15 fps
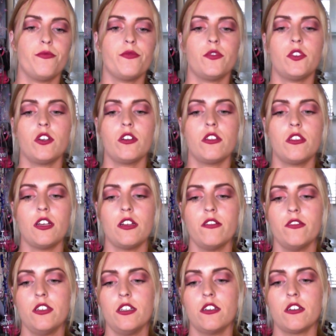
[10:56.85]
So they
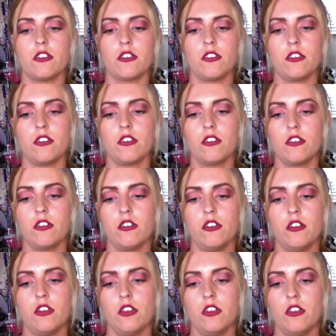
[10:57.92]
obviously just
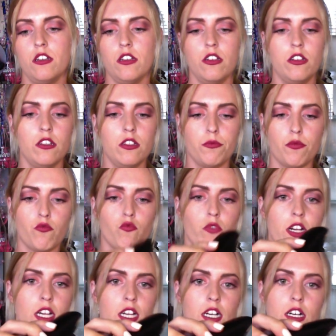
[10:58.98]
loop
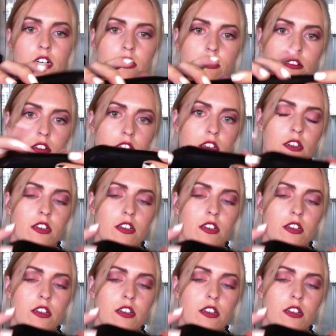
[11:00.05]
around.